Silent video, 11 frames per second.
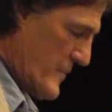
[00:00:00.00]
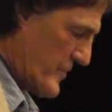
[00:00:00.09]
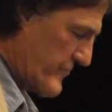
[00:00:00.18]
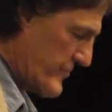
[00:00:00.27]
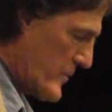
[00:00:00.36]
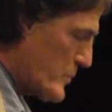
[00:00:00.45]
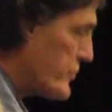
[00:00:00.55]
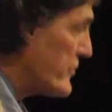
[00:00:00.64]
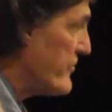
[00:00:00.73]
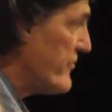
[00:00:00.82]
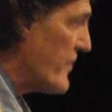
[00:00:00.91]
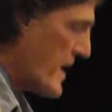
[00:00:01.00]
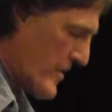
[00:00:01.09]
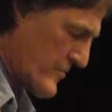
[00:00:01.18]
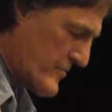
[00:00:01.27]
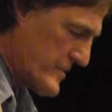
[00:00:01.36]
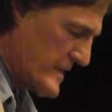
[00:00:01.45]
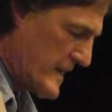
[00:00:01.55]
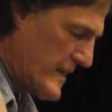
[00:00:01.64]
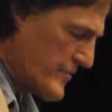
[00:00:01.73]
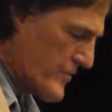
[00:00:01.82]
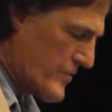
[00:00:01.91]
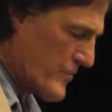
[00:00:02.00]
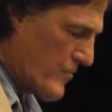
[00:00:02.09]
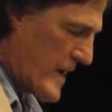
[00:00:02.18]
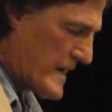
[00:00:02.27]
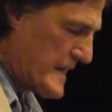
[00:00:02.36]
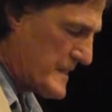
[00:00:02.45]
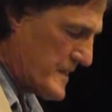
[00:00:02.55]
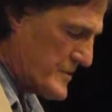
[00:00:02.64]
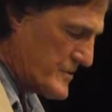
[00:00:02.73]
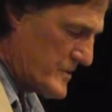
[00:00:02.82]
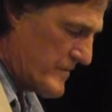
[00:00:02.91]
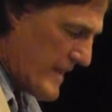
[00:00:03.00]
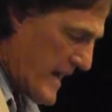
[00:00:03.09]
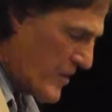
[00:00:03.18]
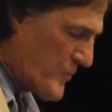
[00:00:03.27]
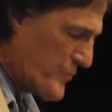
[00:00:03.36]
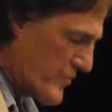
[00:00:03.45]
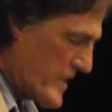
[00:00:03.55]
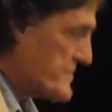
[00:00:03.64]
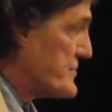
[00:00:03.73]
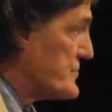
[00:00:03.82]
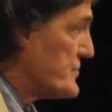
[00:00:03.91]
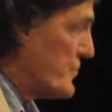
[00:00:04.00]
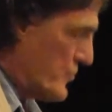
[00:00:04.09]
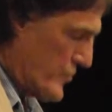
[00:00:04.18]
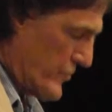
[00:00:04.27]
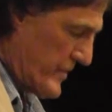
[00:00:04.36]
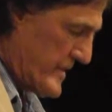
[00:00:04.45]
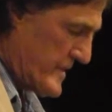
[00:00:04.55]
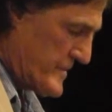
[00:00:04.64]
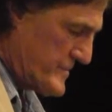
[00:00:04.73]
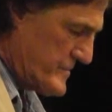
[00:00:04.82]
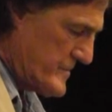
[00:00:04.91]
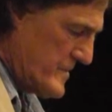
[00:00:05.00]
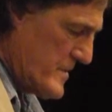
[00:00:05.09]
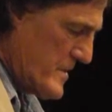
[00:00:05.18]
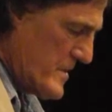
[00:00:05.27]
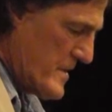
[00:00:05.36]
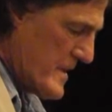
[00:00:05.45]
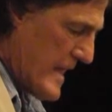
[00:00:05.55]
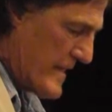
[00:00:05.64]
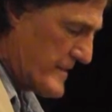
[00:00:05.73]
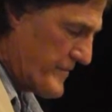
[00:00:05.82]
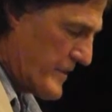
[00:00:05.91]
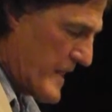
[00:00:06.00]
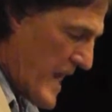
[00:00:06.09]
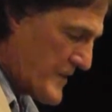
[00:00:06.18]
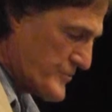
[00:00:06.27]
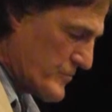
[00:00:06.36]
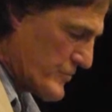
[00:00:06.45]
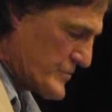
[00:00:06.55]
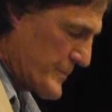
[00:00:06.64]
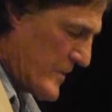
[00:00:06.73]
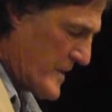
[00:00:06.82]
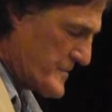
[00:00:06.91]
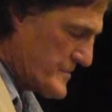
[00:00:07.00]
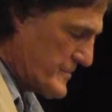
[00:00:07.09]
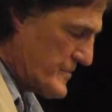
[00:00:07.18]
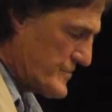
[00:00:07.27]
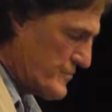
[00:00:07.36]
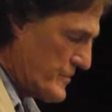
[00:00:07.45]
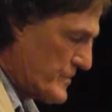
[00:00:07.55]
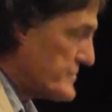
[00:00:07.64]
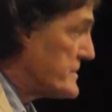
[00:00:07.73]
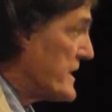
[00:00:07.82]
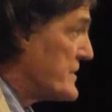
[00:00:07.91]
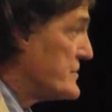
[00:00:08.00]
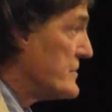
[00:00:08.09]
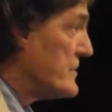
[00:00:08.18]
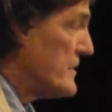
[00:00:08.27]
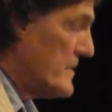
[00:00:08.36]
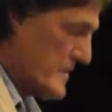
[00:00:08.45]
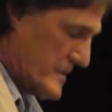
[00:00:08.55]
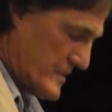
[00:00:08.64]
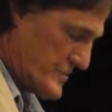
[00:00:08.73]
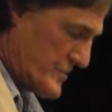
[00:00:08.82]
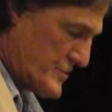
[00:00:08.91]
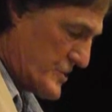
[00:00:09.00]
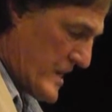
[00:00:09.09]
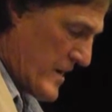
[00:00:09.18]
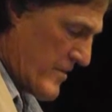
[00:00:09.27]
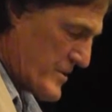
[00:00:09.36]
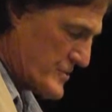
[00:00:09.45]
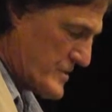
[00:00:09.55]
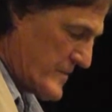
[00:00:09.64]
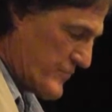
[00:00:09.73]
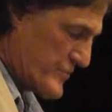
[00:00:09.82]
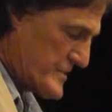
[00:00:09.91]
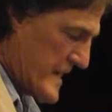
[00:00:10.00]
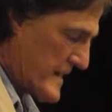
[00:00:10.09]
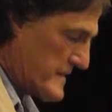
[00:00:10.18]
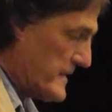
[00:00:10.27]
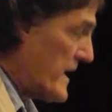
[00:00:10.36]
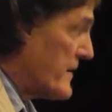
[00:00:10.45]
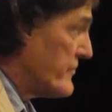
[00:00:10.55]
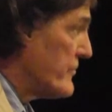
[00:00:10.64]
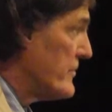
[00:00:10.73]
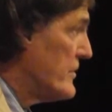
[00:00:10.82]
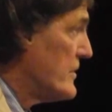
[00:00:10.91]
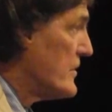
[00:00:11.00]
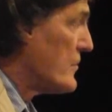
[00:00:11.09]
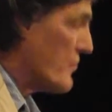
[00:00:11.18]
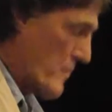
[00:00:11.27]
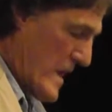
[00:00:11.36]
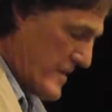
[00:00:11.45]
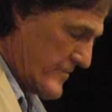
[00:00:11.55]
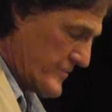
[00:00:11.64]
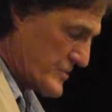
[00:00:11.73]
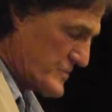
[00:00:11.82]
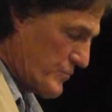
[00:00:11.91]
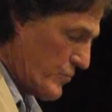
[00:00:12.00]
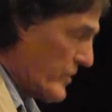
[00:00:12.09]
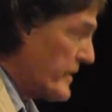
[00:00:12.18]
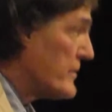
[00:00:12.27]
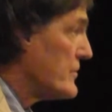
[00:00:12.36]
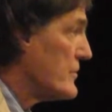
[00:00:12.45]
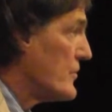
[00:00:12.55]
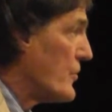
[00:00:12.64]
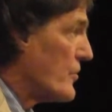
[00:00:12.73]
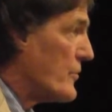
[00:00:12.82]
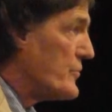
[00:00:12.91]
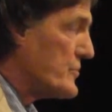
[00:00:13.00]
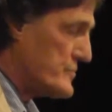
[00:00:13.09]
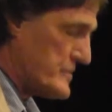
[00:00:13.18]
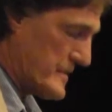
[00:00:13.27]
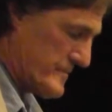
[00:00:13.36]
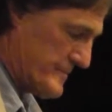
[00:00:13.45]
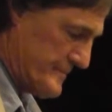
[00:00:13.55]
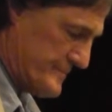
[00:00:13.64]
but from a profound inner recognition of how precious the world is, and that the natural response to this realization is to cherish and protect life rather than exploit or abuse it.